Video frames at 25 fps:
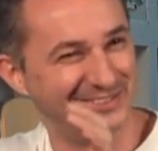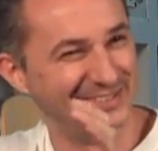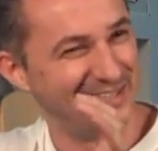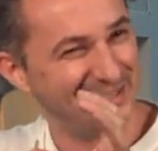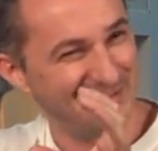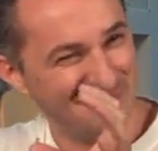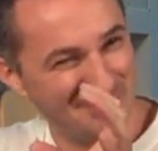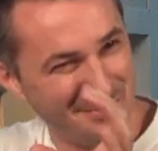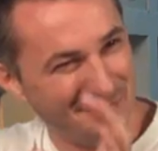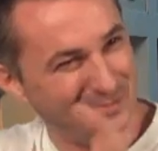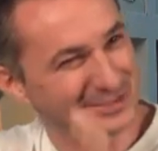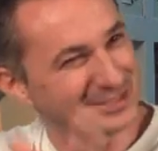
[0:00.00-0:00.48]

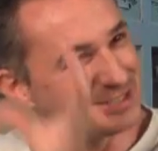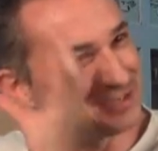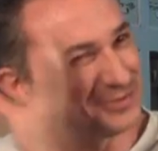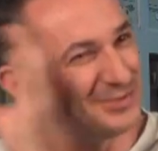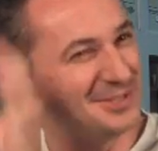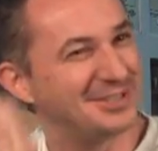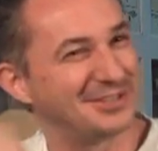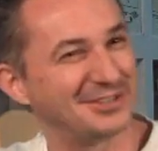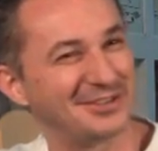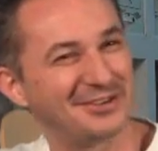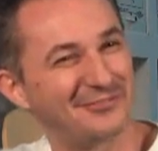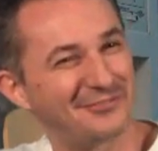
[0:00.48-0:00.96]
maybe
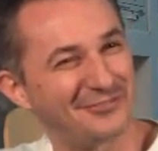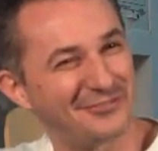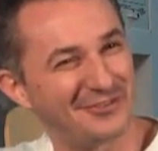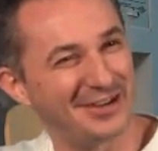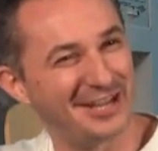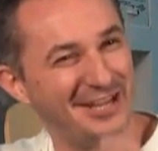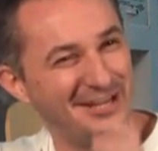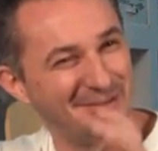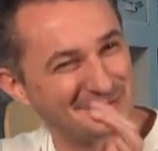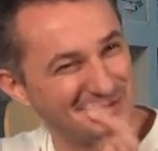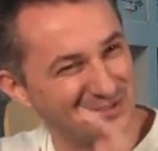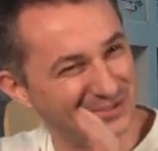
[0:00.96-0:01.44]
300
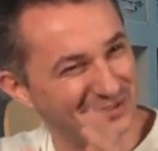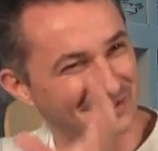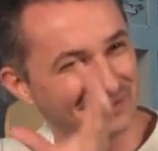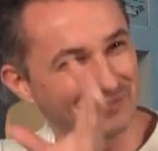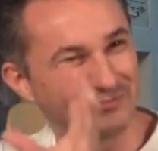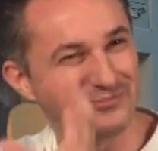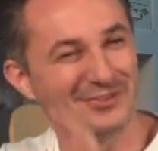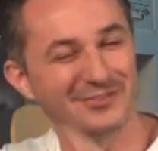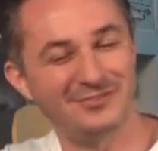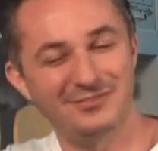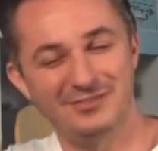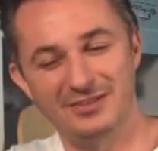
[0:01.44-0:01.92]
frames or
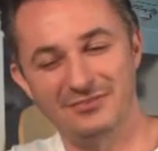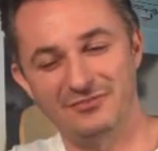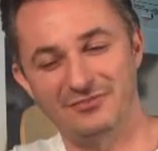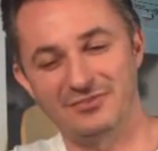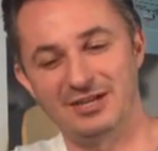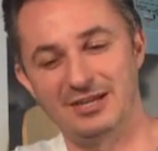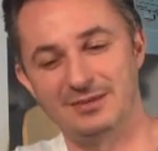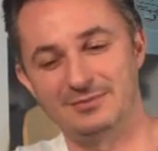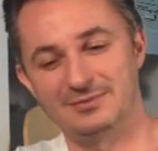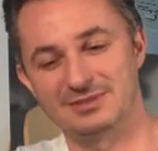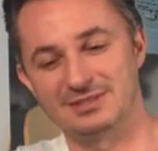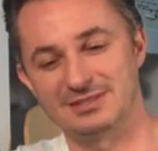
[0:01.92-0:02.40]
50
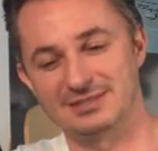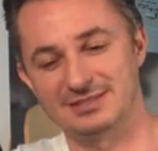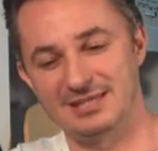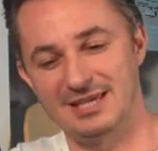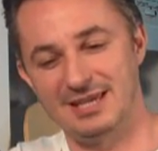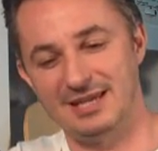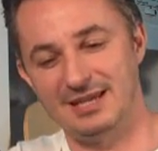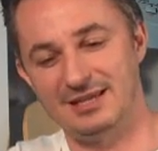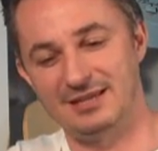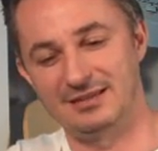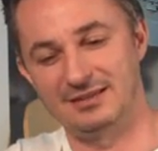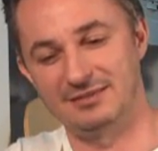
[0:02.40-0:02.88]
frames a
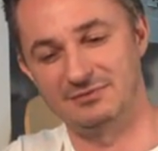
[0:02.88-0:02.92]
second